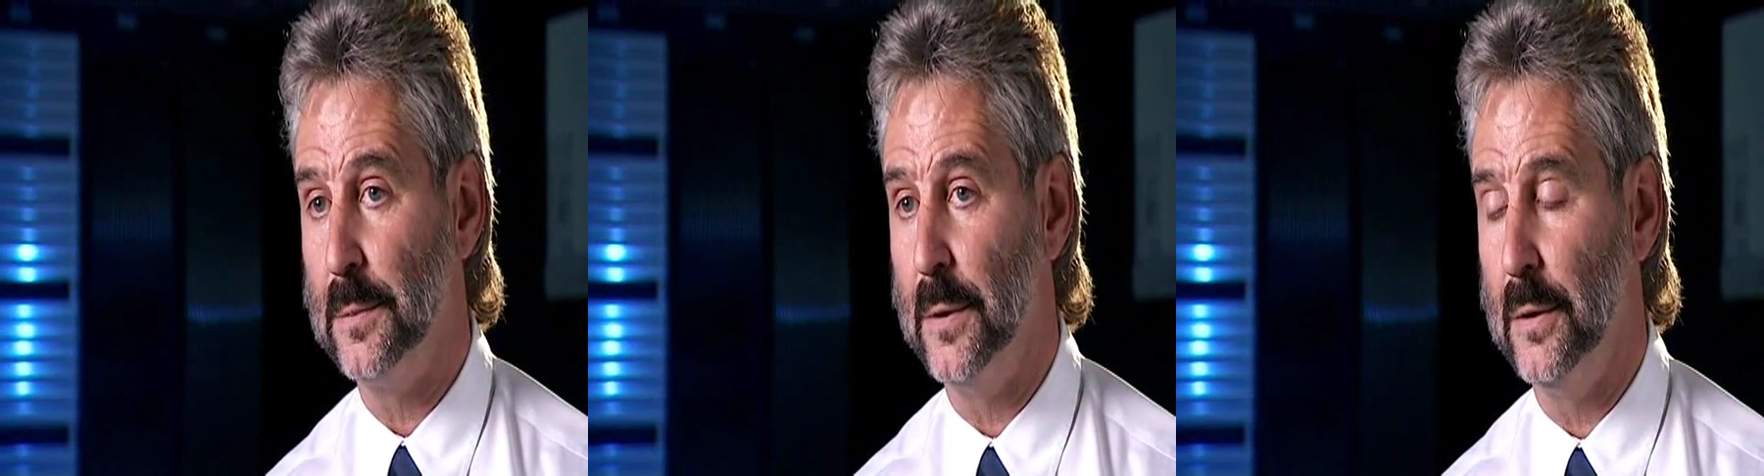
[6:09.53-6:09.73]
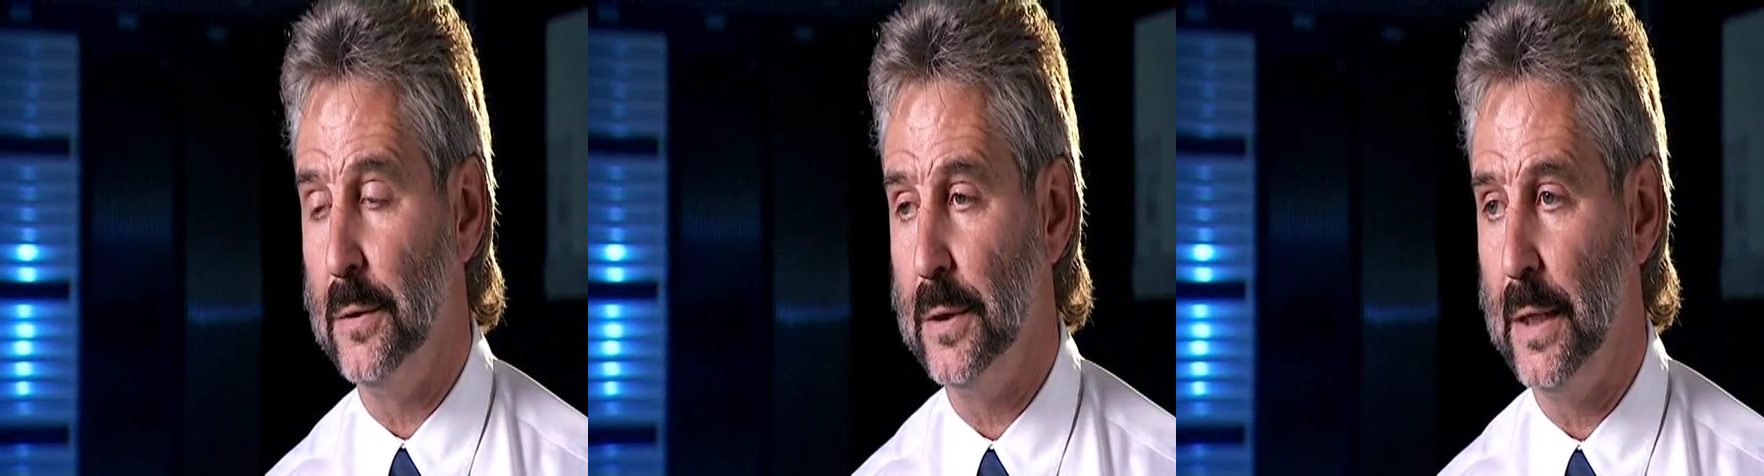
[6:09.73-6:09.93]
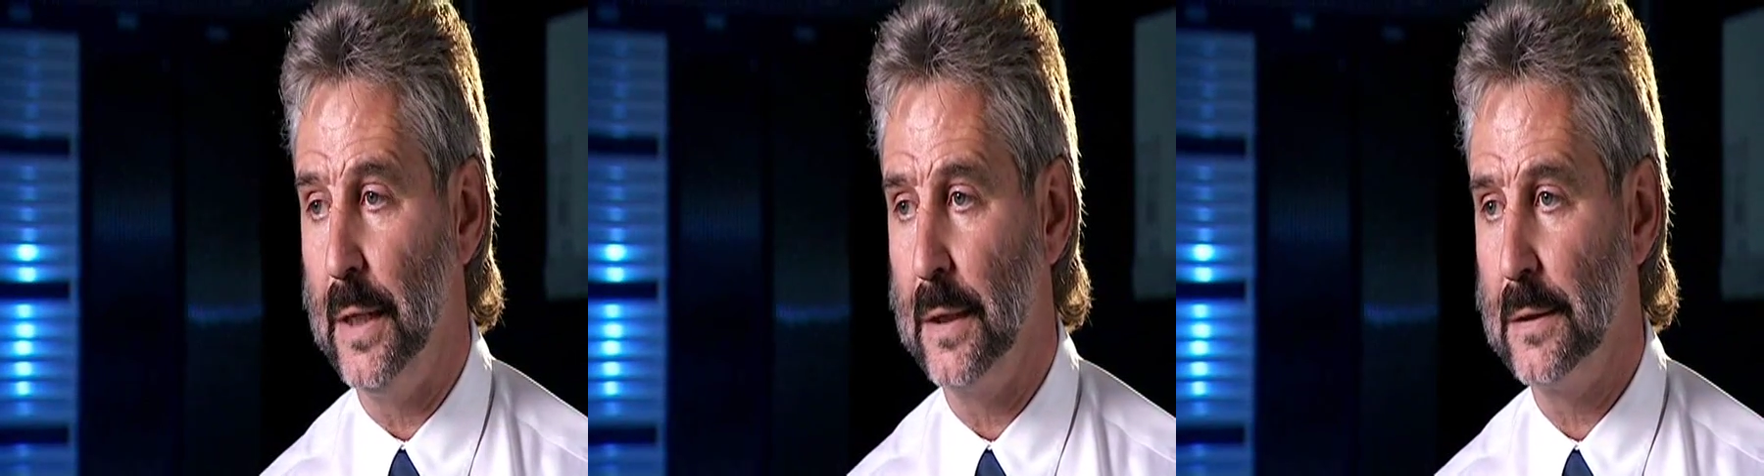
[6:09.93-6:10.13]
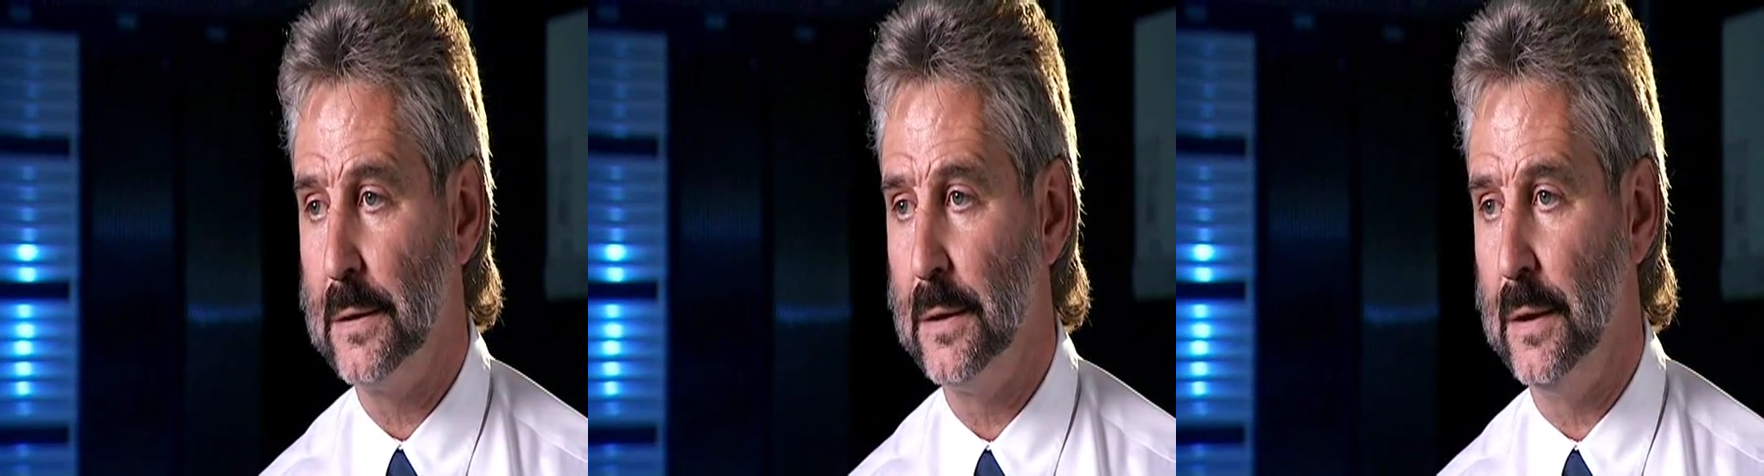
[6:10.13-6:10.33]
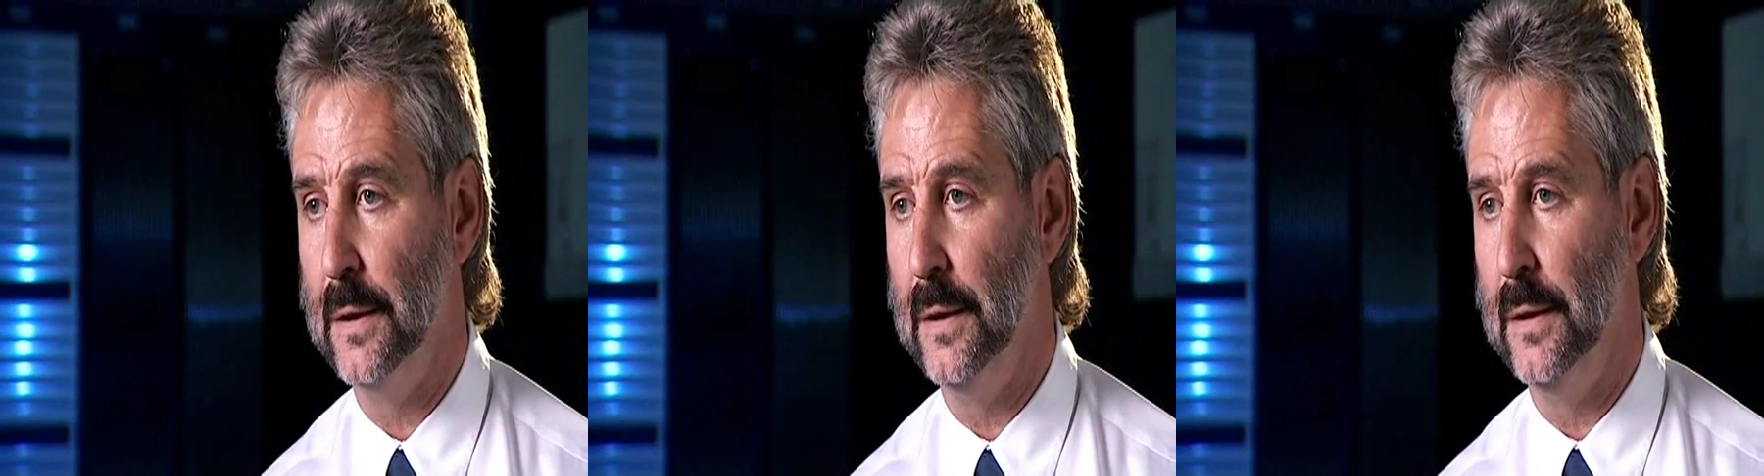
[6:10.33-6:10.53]

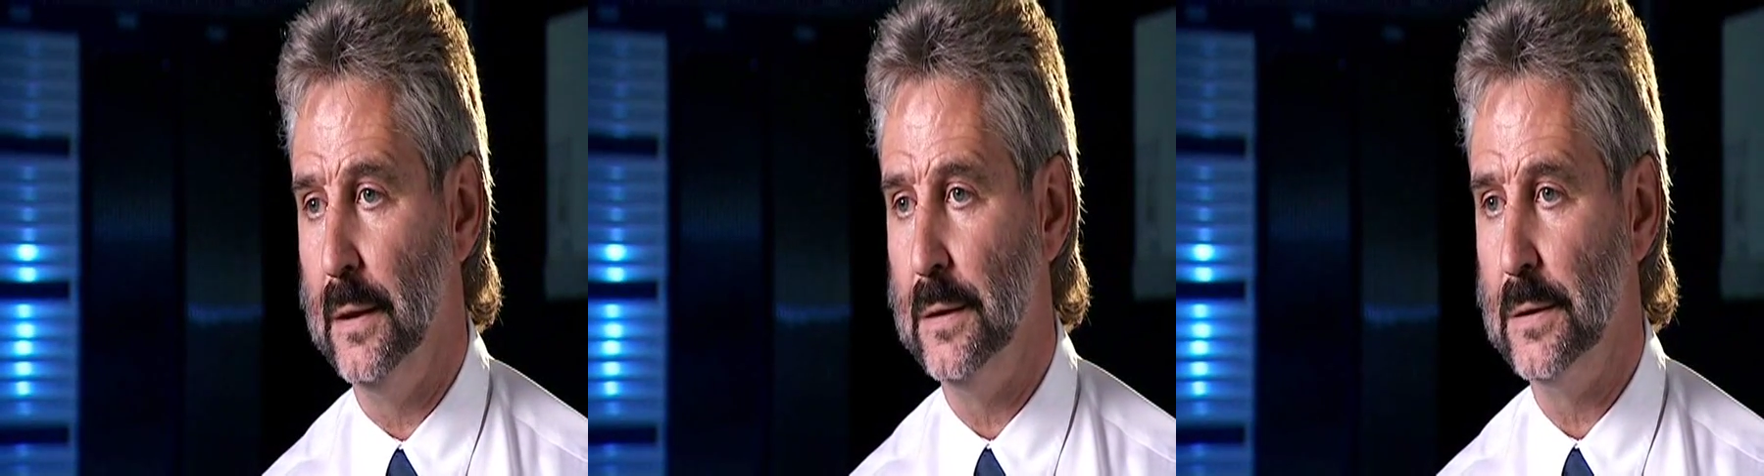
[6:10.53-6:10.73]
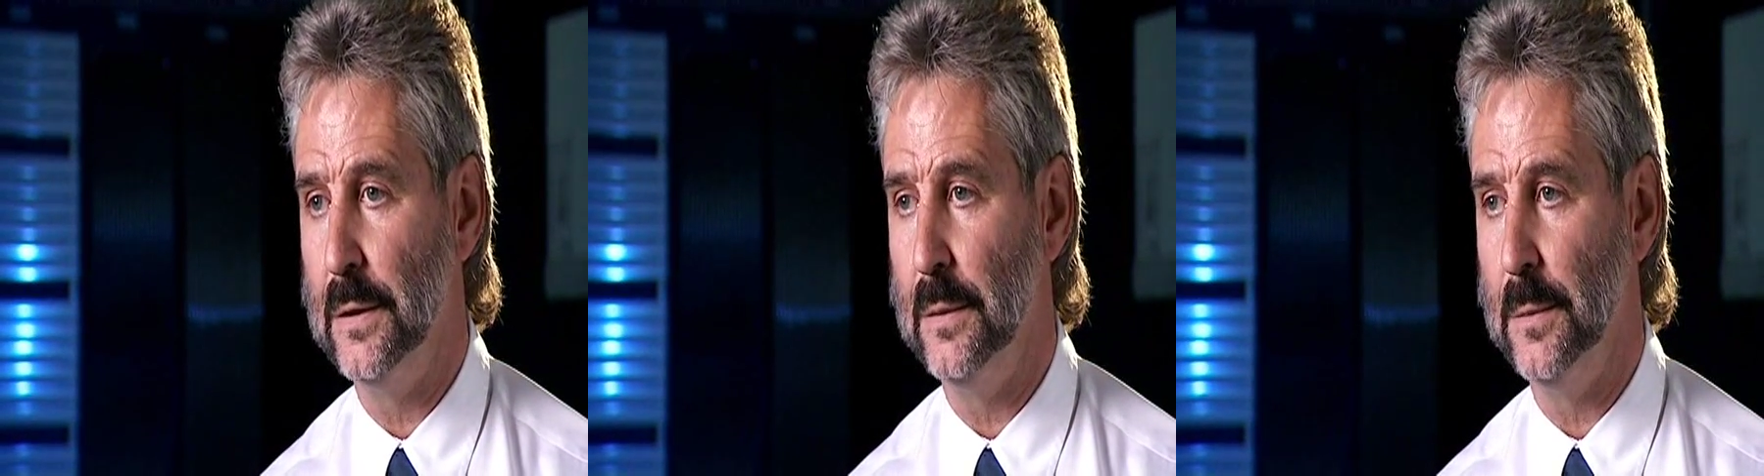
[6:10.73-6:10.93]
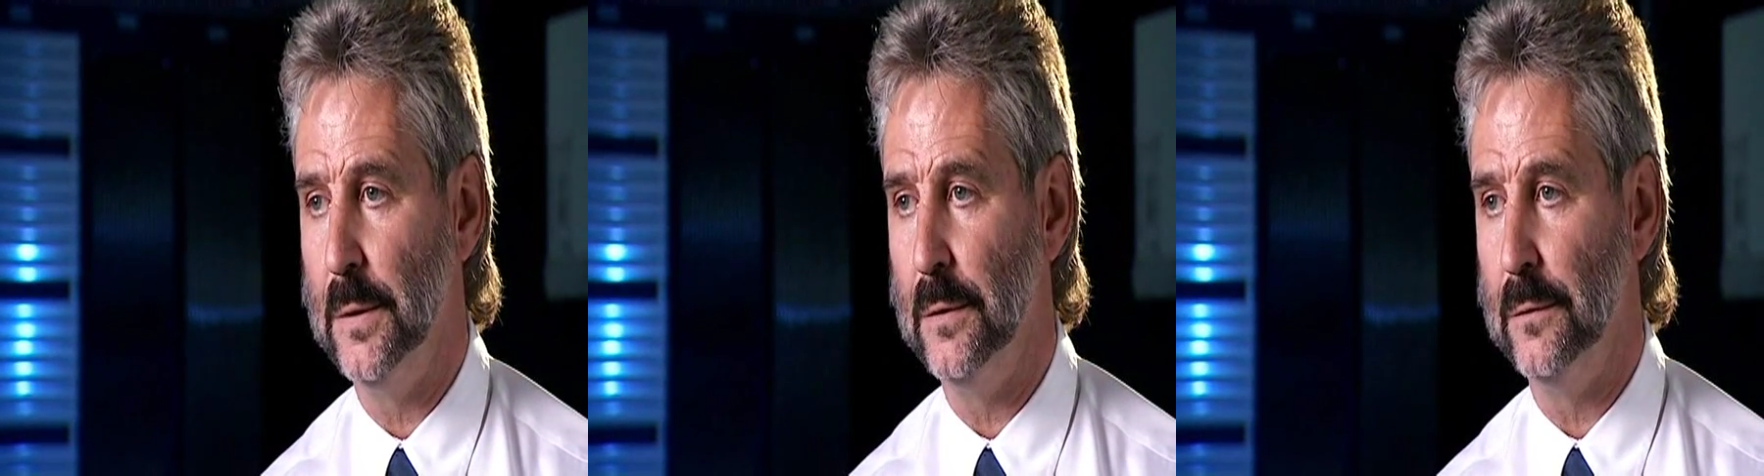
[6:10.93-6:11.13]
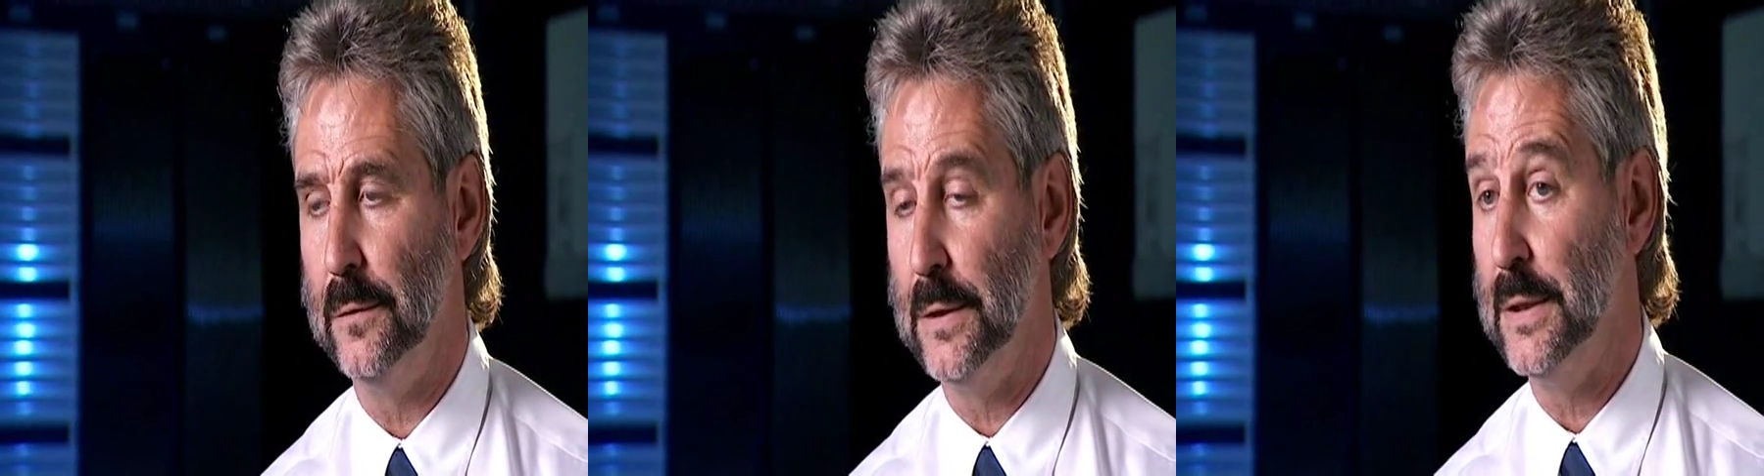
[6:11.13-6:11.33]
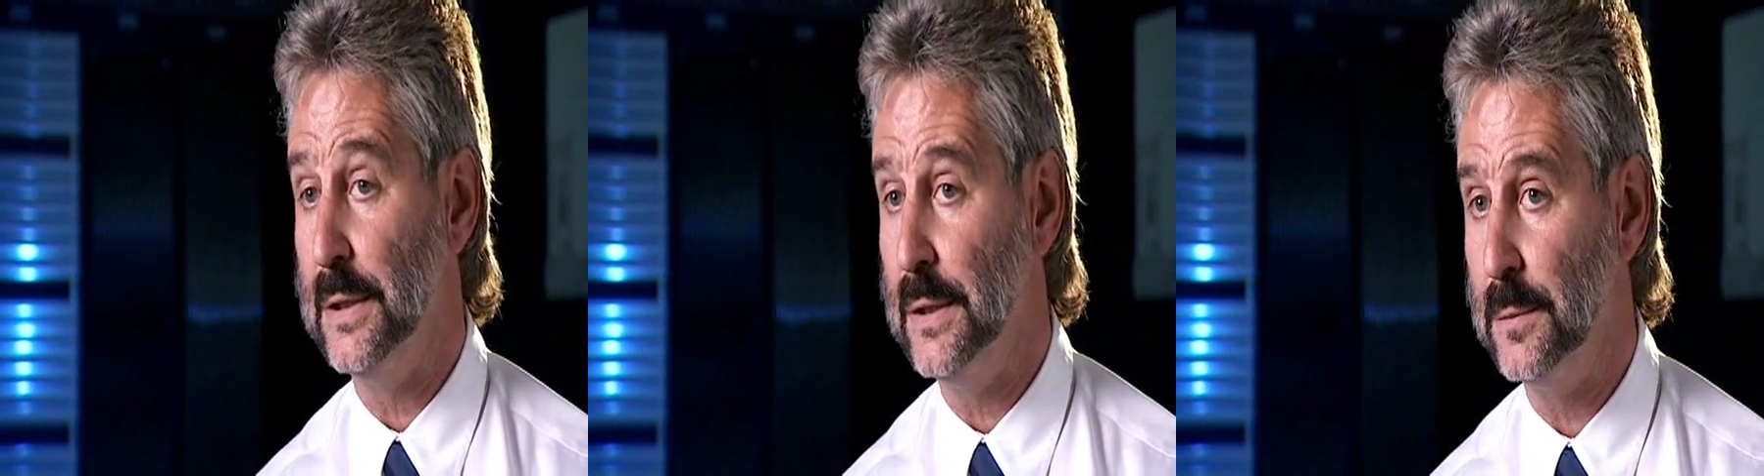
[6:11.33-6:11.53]
project in terms of
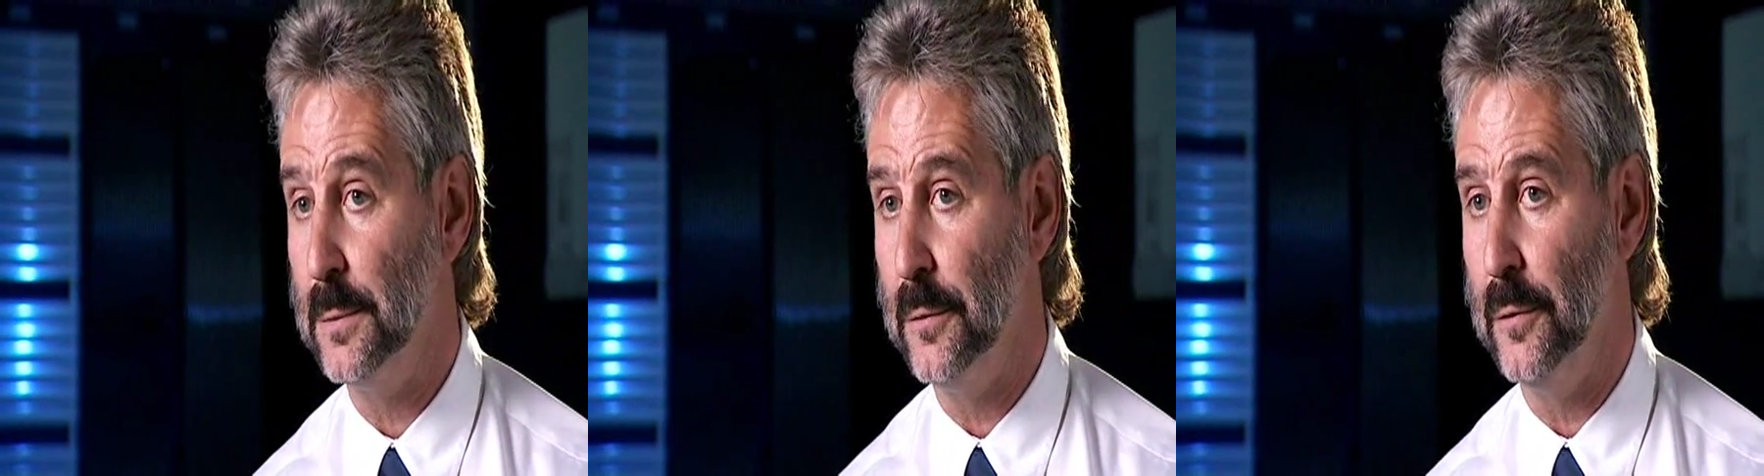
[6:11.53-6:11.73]
Zetes'